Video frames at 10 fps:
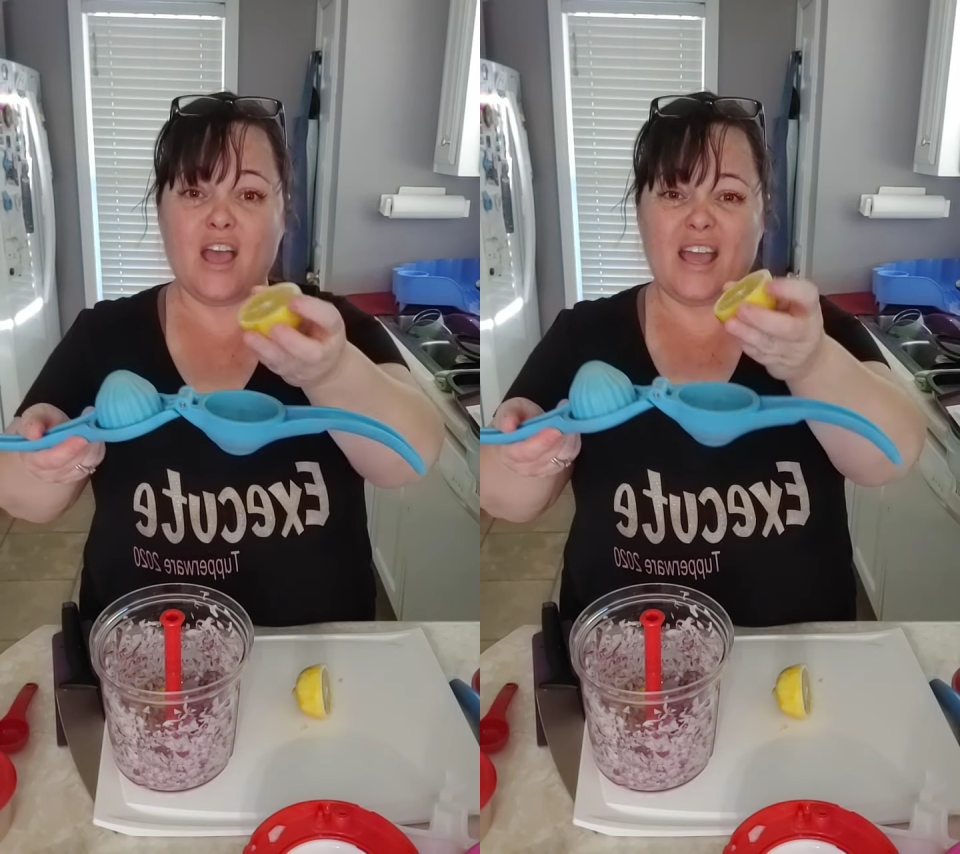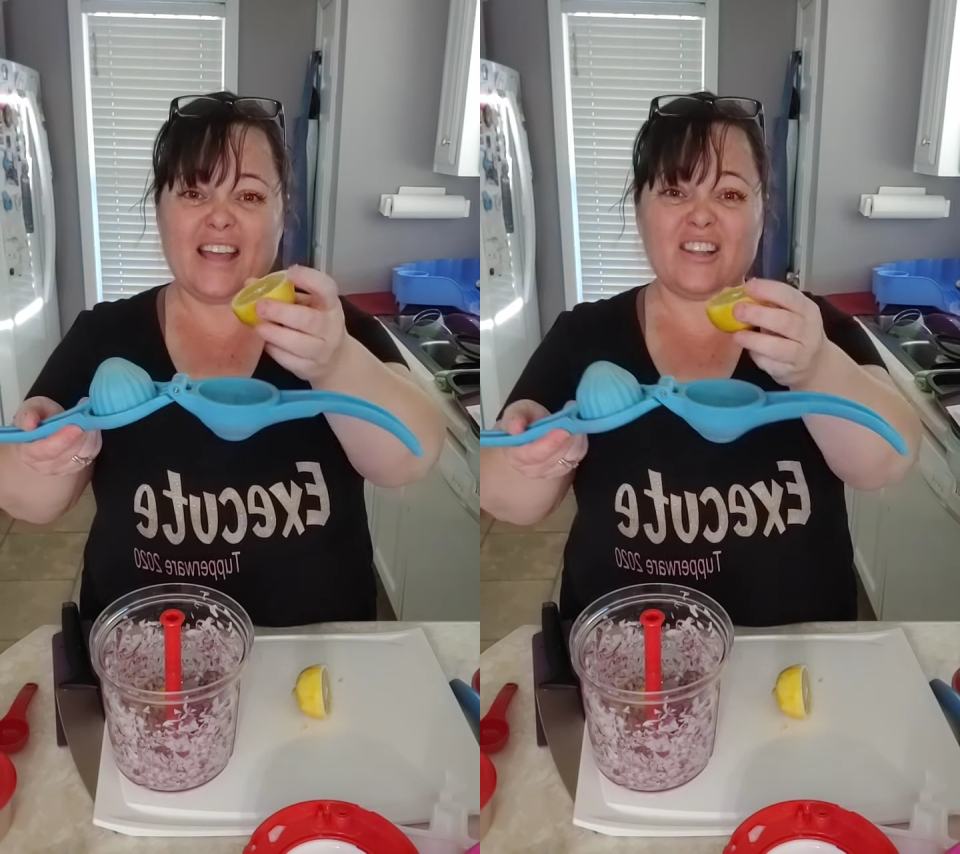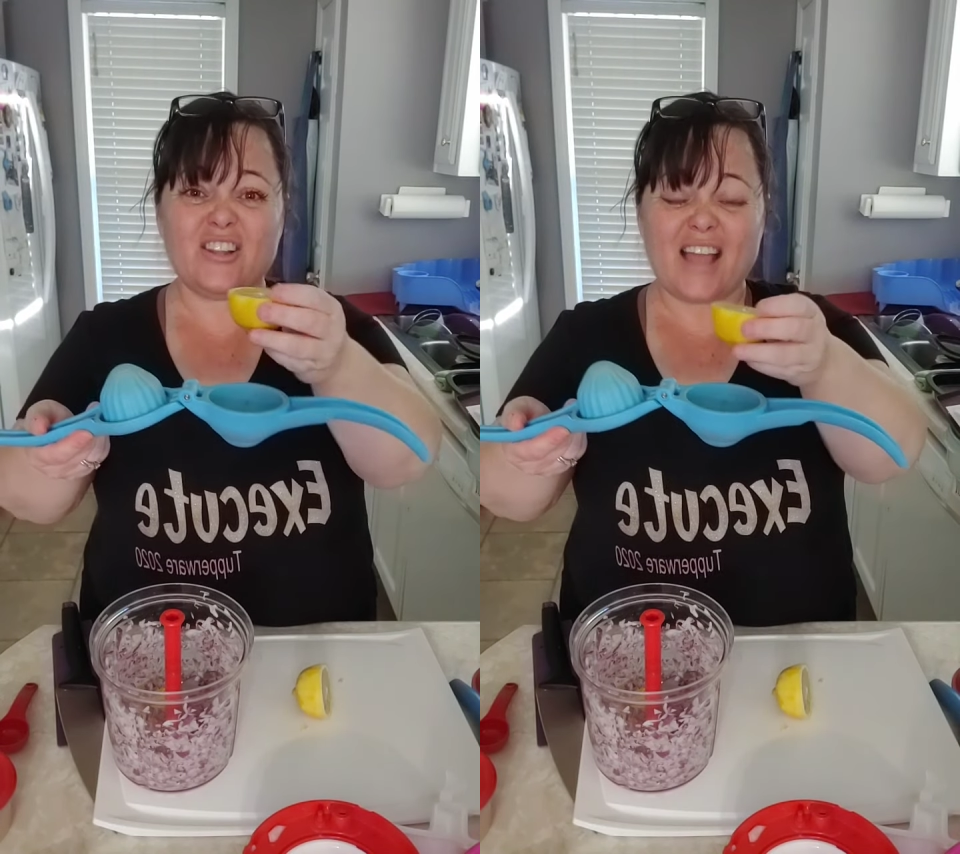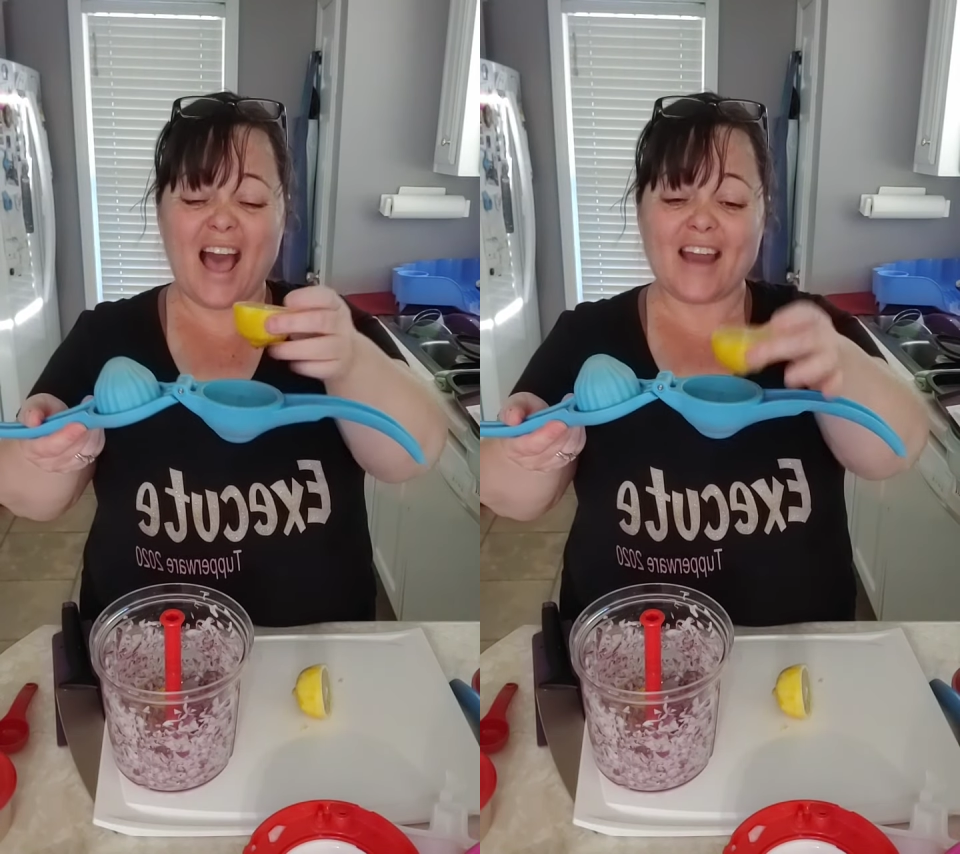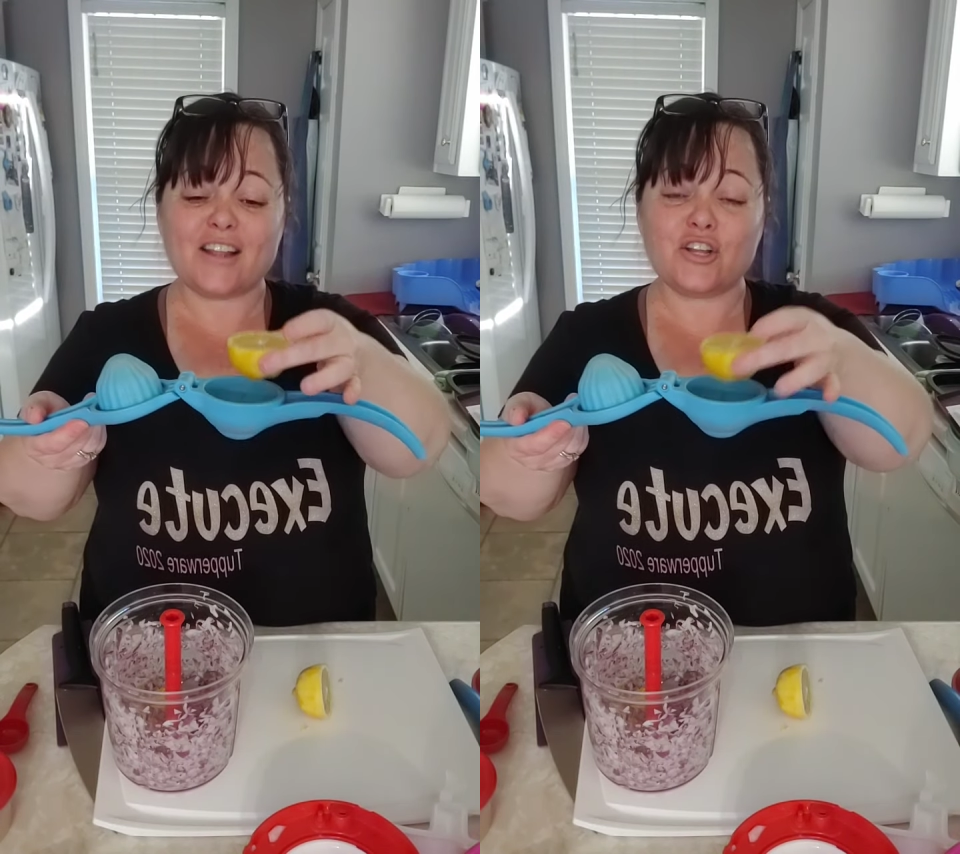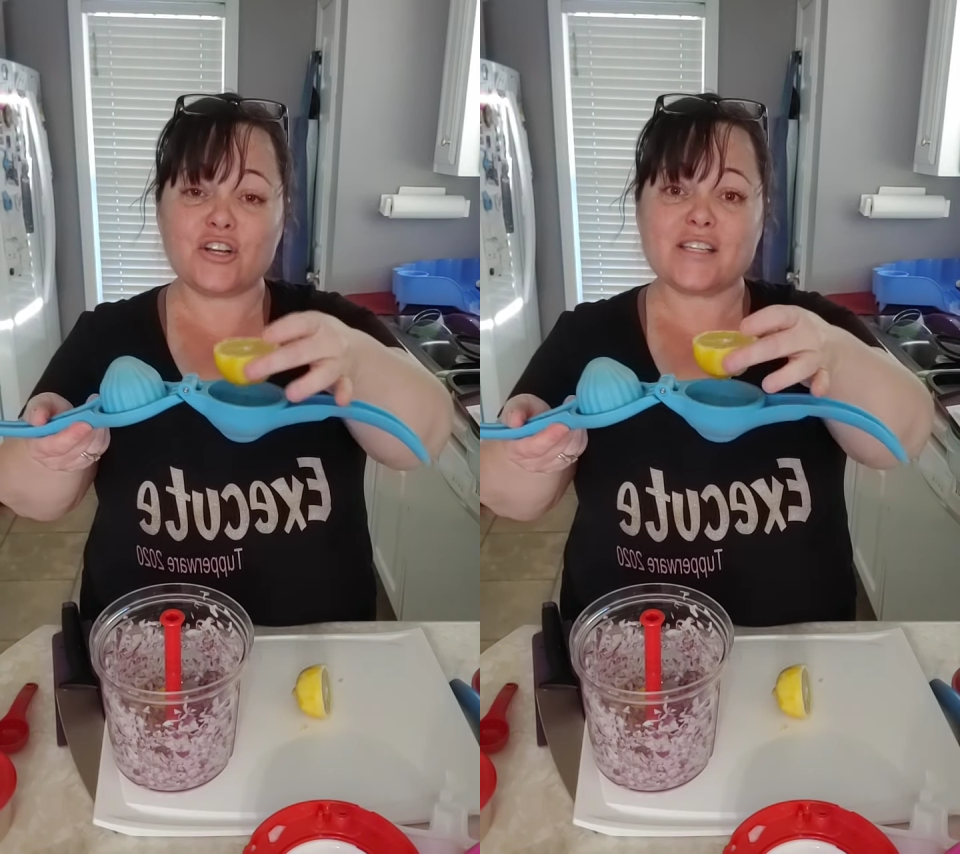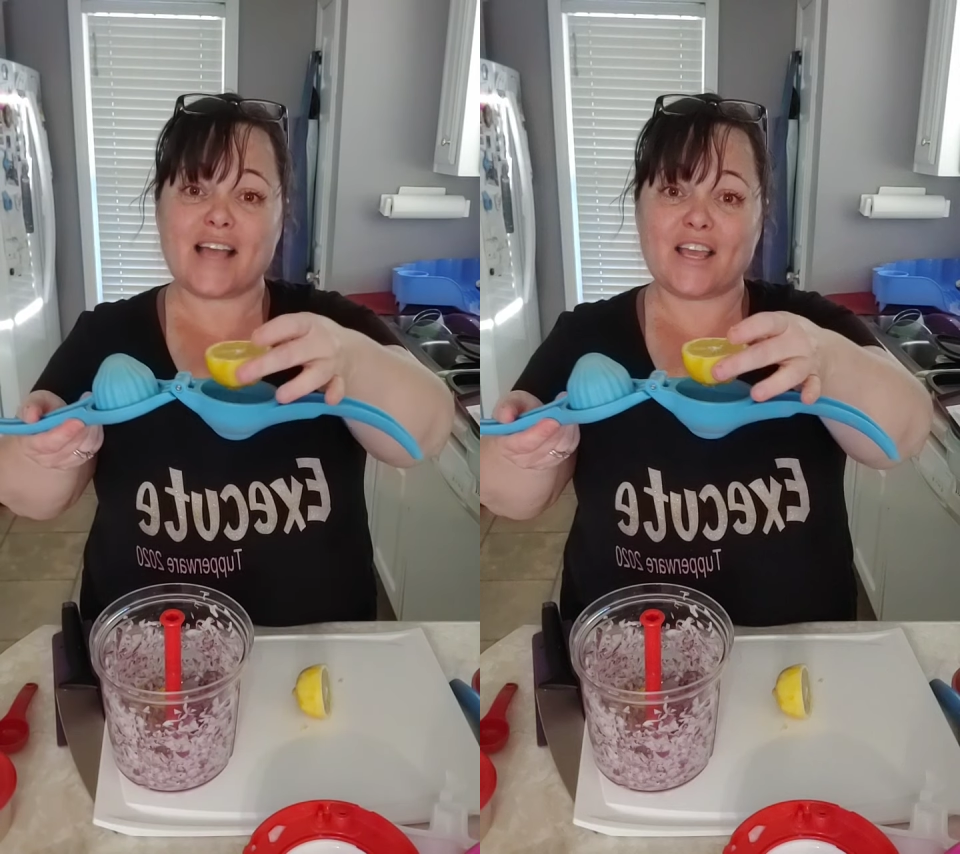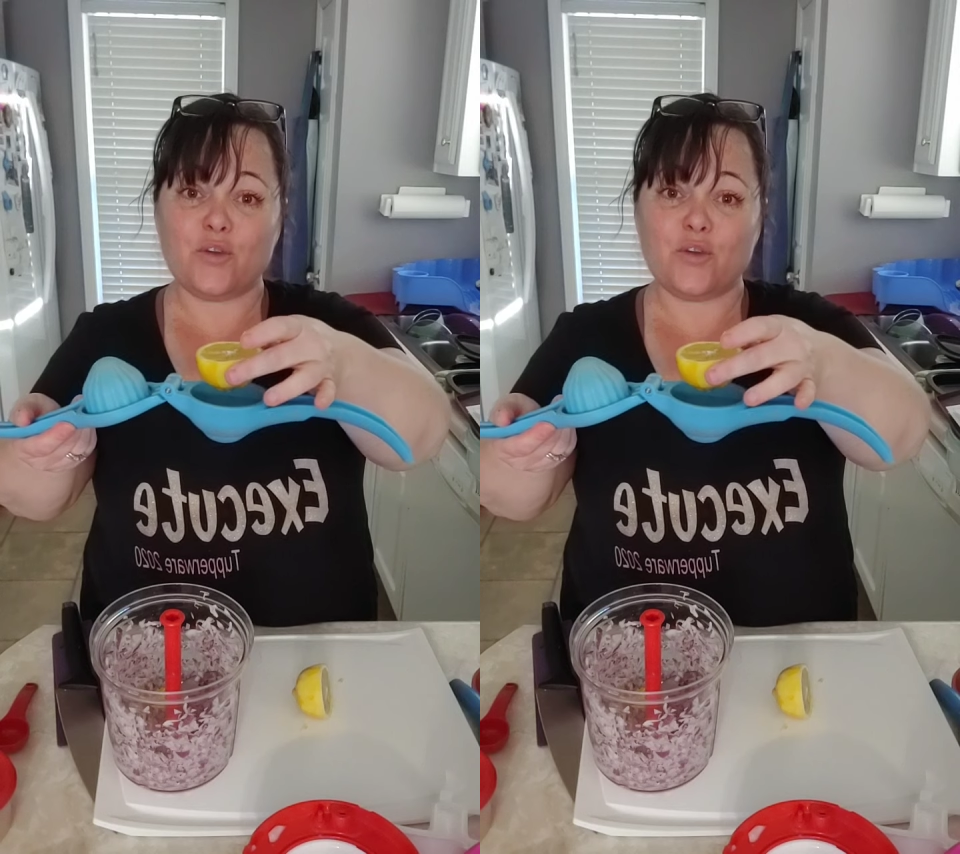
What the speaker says: It kind of looks like